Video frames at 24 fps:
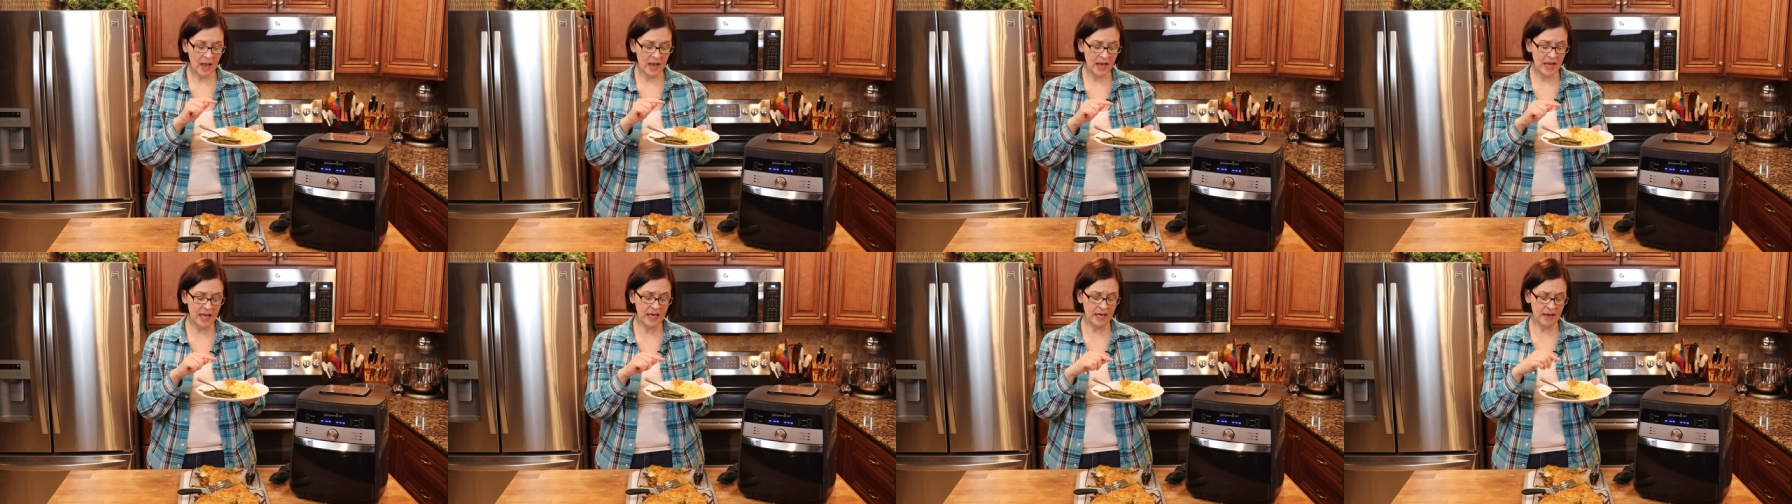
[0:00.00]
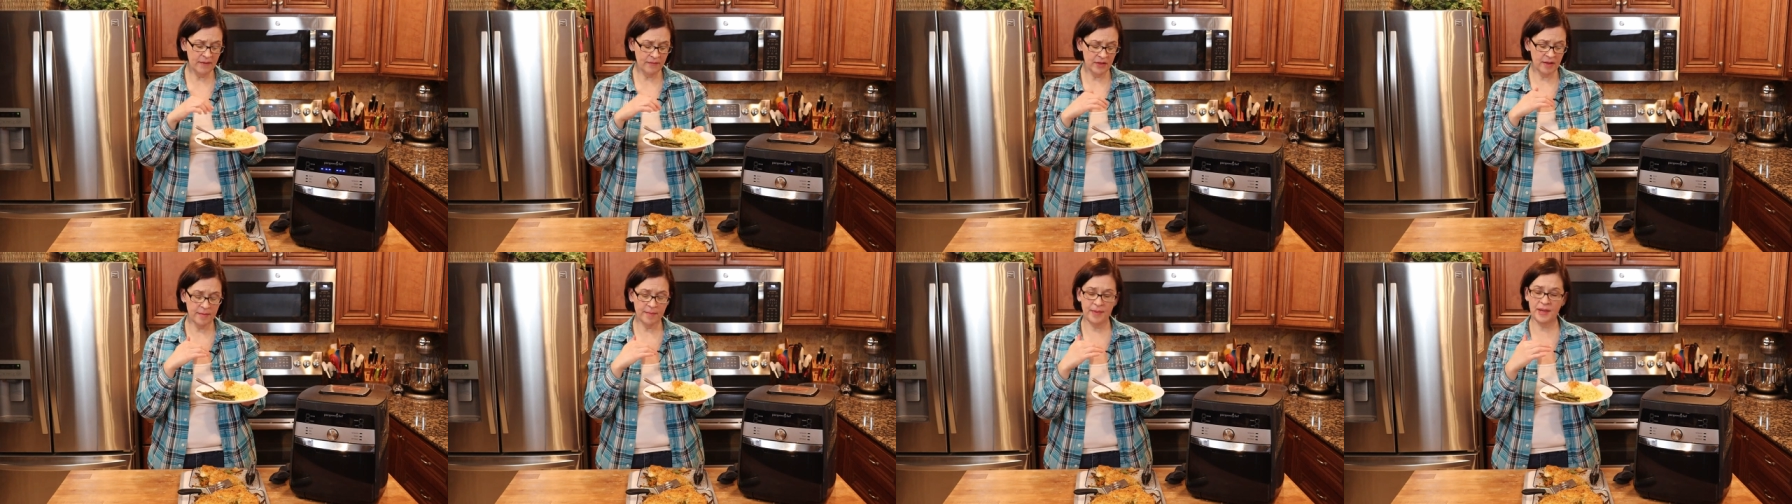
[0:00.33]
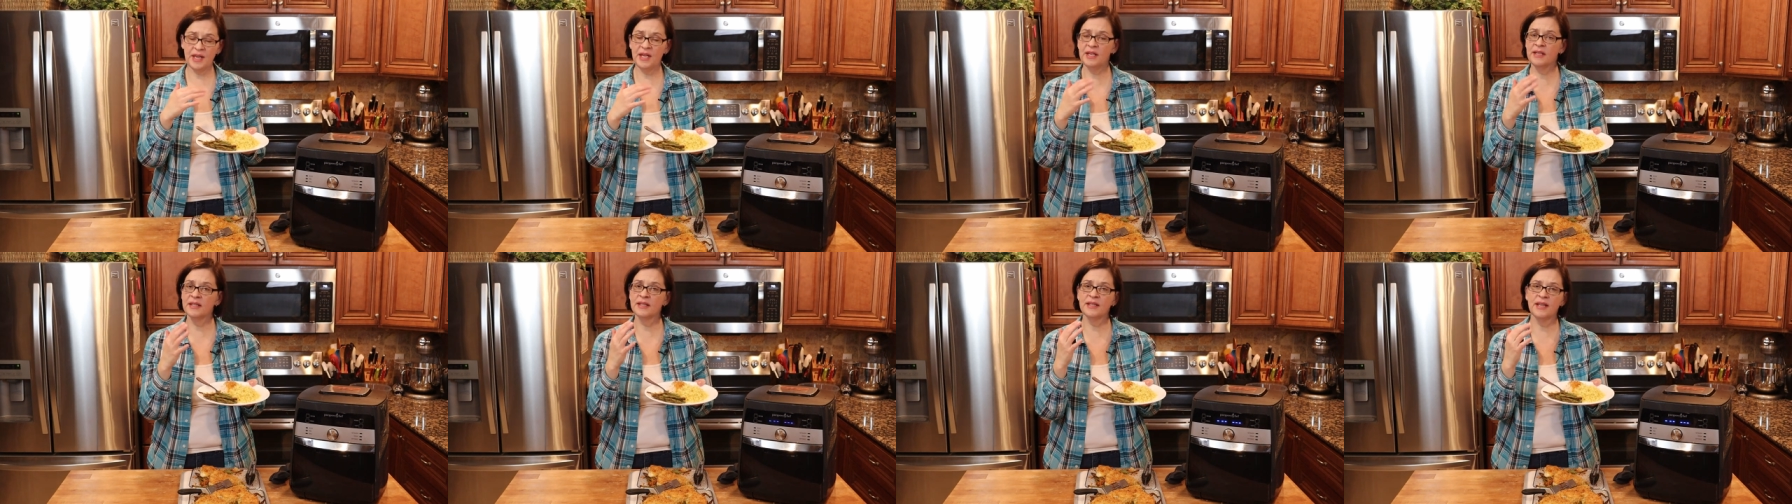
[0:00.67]
Any of the
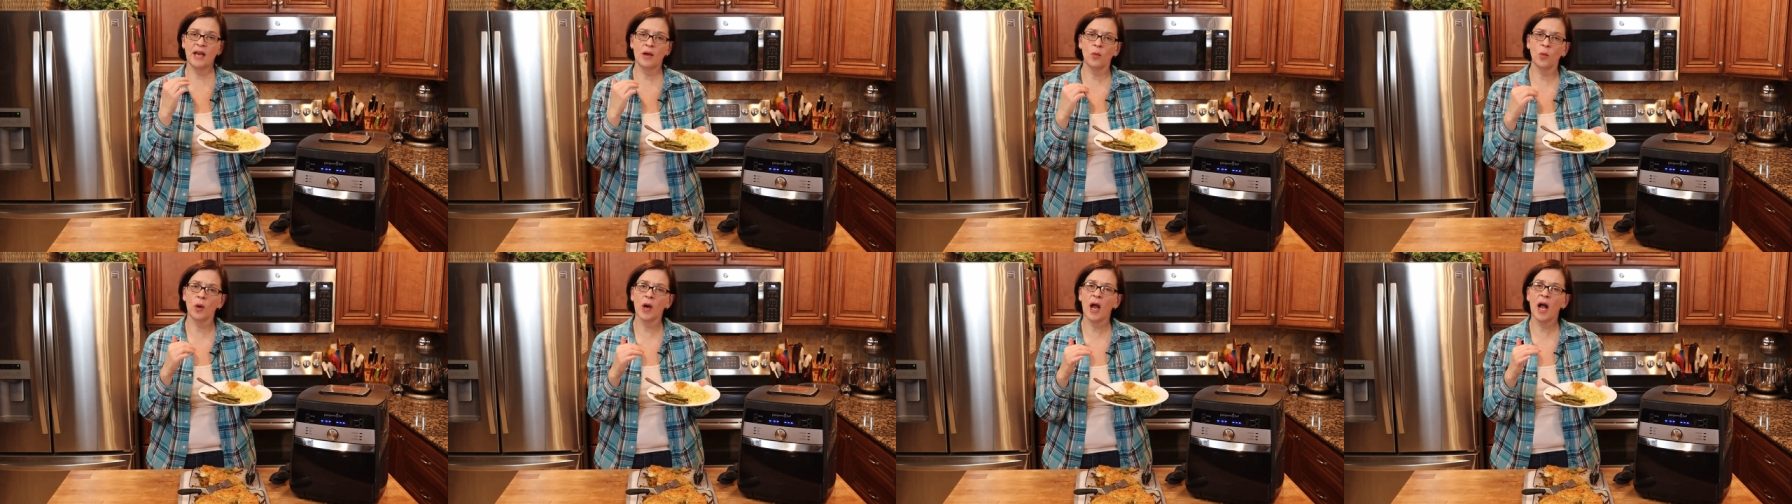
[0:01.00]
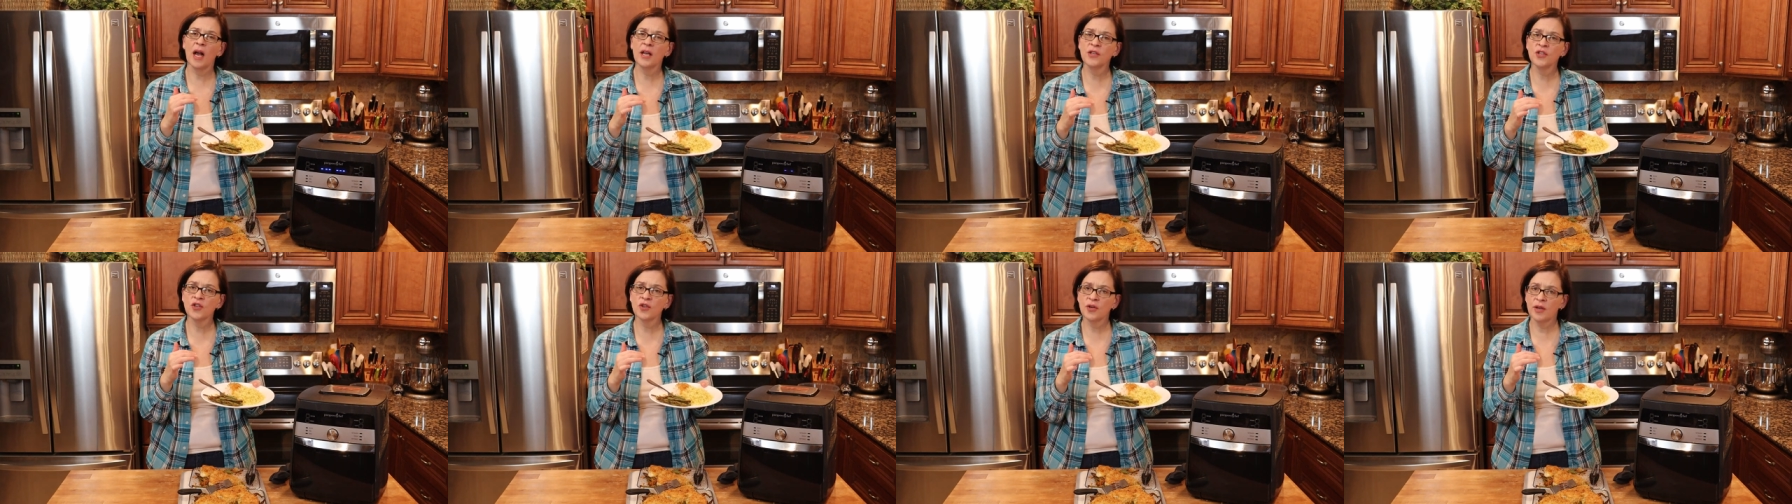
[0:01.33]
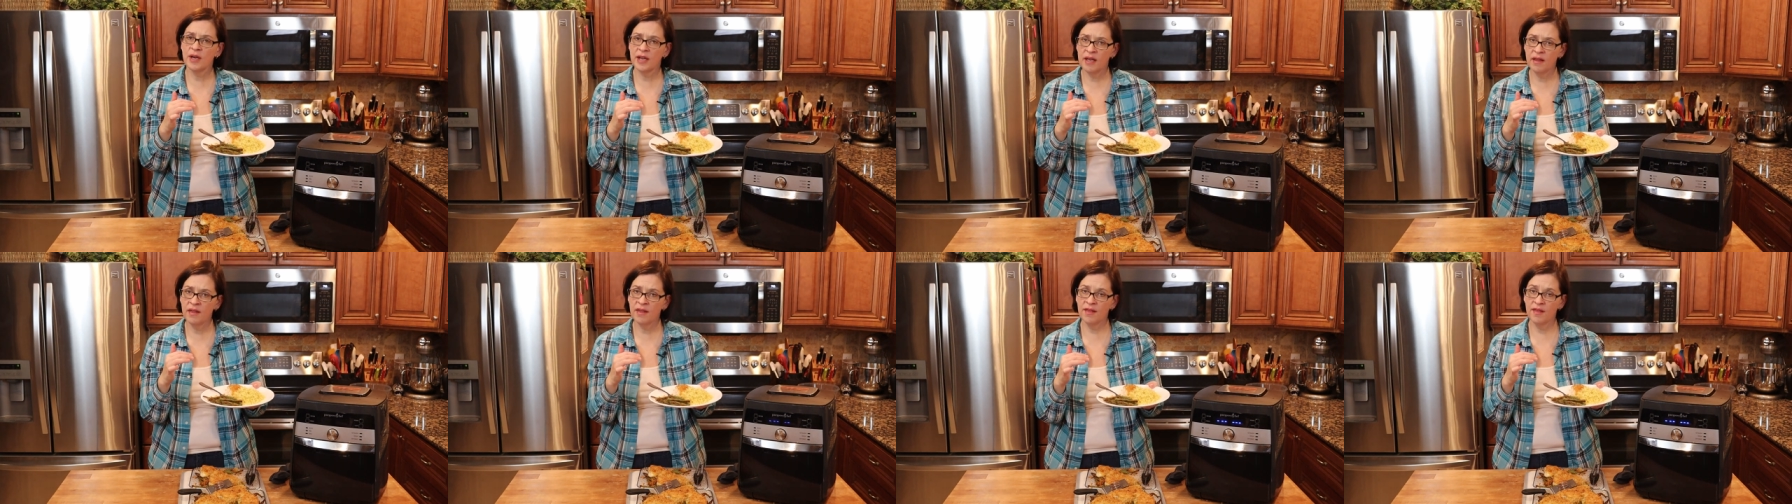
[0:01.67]
beans that were
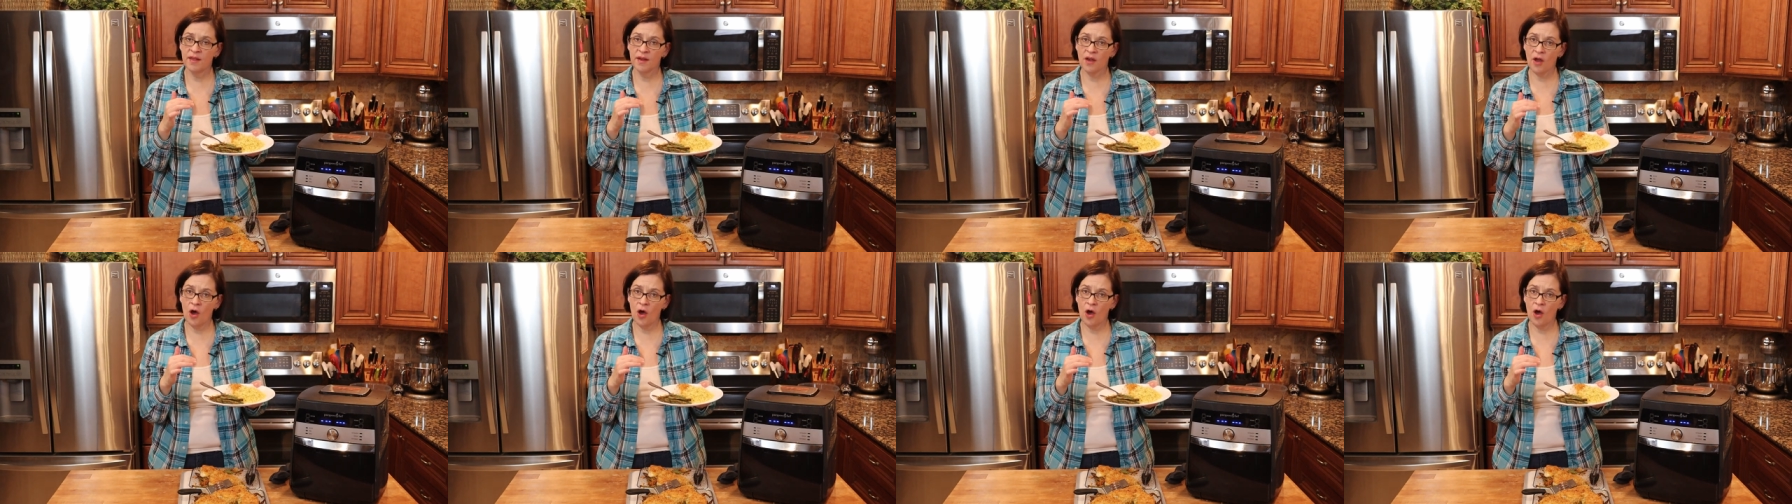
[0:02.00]
underneath the